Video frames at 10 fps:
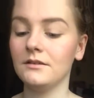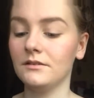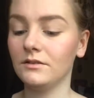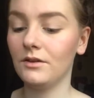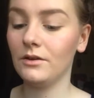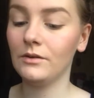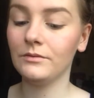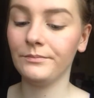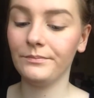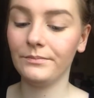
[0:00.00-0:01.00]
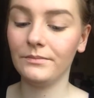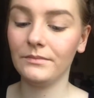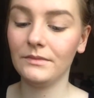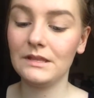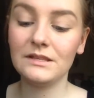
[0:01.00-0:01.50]
So
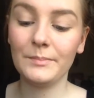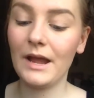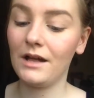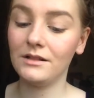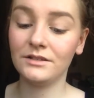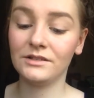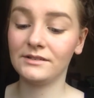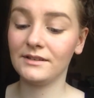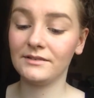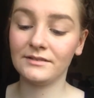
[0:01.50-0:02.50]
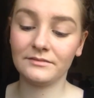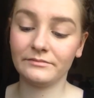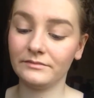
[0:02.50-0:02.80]
this palette just says,